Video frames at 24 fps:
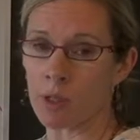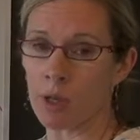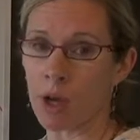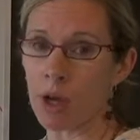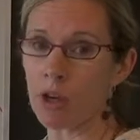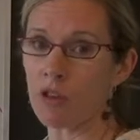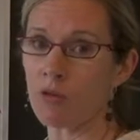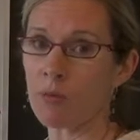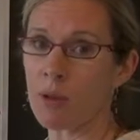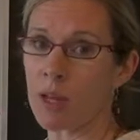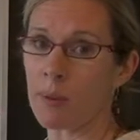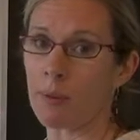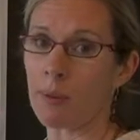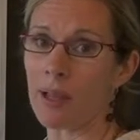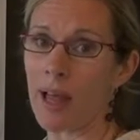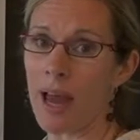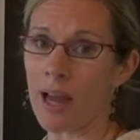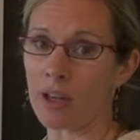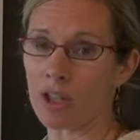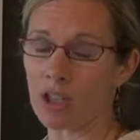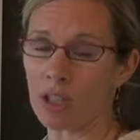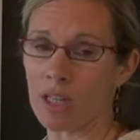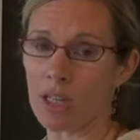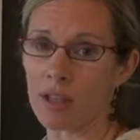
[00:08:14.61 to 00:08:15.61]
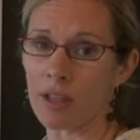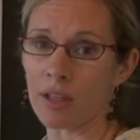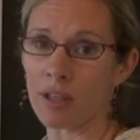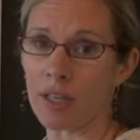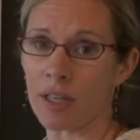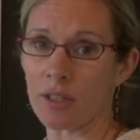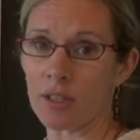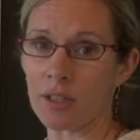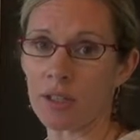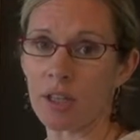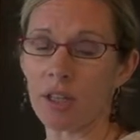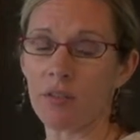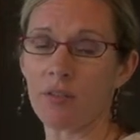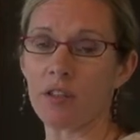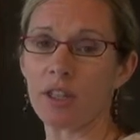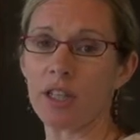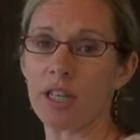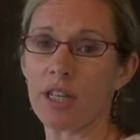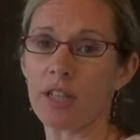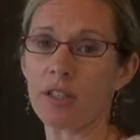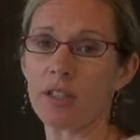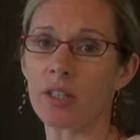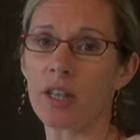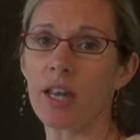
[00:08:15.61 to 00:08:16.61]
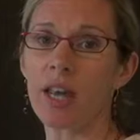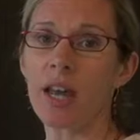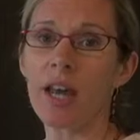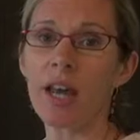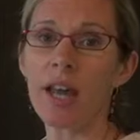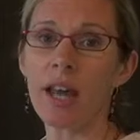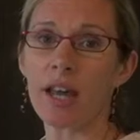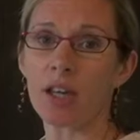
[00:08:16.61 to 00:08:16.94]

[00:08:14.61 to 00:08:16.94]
A lot of people actually, the sensitivities